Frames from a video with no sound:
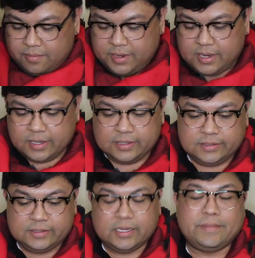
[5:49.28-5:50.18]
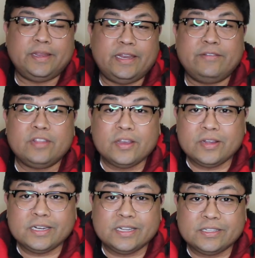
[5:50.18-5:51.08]
because, I mean, even though
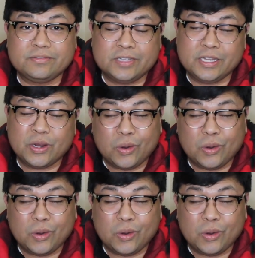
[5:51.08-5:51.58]
it is really